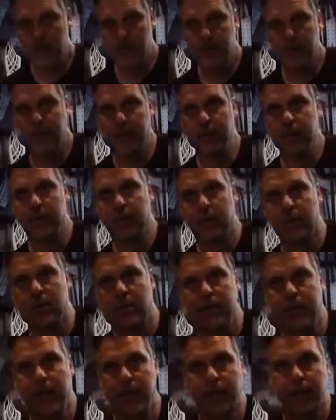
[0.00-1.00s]
But I'll come
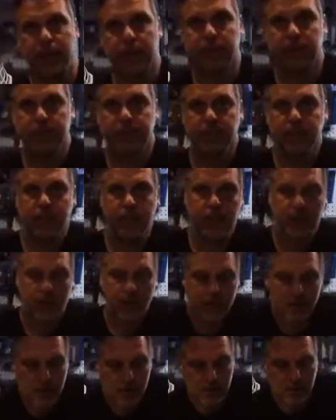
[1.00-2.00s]
back,
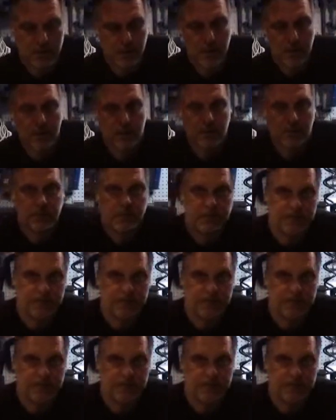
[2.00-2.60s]
let you know.